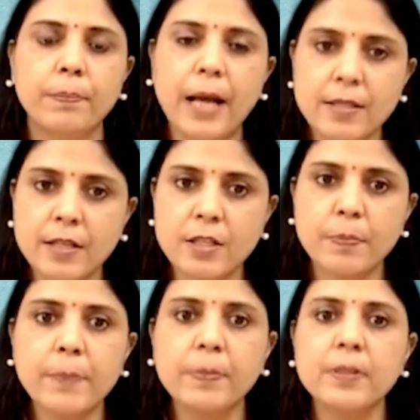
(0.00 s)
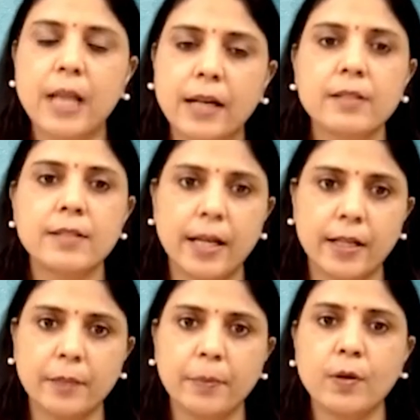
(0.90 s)
passes people's
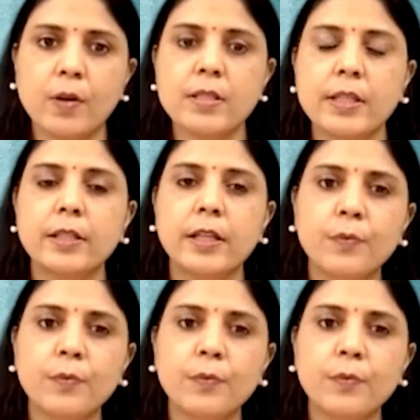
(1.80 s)
understanding because it